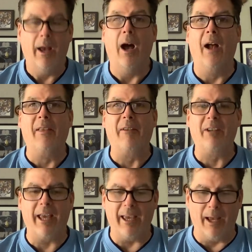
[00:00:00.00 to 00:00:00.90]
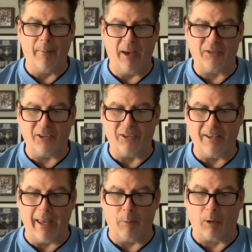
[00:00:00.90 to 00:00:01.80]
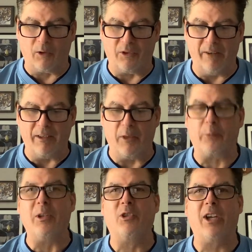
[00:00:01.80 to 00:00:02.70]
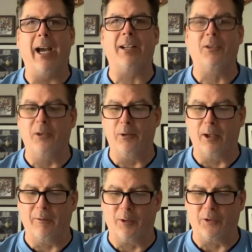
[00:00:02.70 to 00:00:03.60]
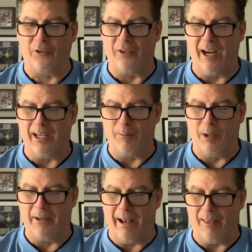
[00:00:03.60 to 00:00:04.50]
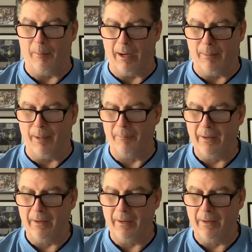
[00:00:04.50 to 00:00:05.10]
11 a.m. SEC Network, 7-3 Chattanooga versus 9-1 Alabama.